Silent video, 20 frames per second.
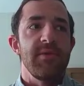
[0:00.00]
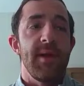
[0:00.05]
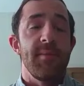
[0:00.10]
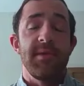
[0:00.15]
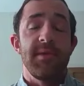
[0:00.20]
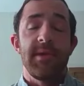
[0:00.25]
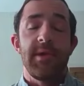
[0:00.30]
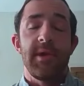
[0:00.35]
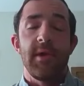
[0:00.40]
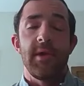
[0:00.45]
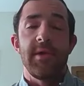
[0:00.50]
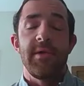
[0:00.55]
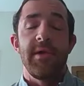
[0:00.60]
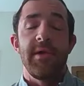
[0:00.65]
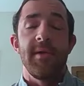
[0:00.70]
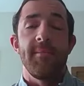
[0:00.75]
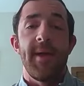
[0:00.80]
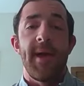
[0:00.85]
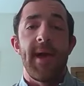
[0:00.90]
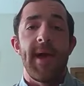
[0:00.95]
drops occur
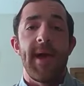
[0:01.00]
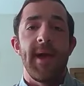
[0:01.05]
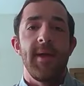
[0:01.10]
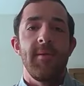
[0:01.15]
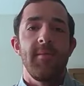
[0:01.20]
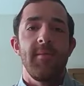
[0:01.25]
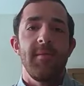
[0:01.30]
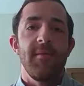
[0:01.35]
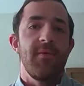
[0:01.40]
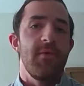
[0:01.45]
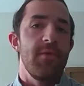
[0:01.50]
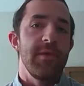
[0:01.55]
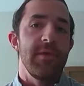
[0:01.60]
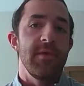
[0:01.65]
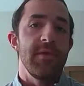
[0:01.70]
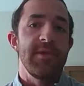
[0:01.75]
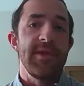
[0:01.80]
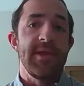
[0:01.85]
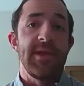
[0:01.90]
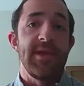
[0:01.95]
during pad before
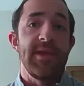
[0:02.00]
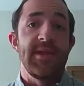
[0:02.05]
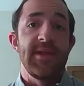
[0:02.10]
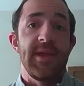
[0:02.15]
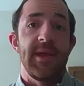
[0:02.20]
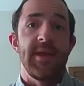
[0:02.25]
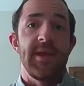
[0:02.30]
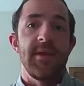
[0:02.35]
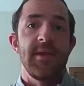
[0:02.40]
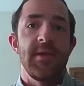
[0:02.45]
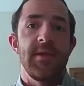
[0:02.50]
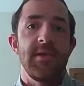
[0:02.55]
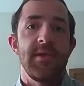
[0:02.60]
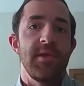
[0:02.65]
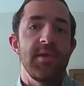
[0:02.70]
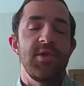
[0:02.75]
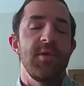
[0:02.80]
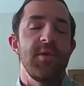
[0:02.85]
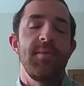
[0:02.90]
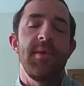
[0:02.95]
there's any SAM, so
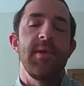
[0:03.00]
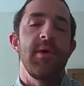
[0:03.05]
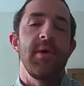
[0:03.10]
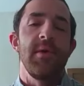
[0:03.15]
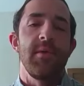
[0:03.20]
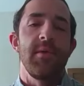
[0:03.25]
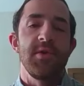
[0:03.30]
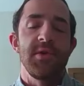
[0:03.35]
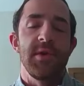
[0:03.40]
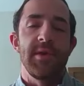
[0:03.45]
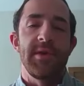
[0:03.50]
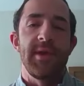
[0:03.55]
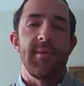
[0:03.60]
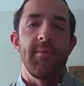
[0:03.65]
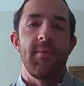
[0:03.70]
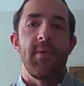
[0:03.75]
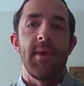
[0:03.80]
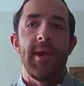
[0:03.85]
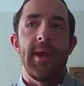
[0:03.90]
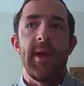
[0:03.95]
there should be no erosion at
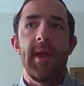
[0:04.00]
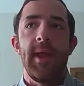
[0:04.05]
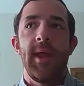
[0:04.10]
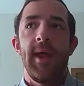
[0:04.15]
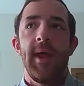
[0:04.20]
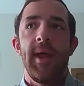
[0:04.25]
that point,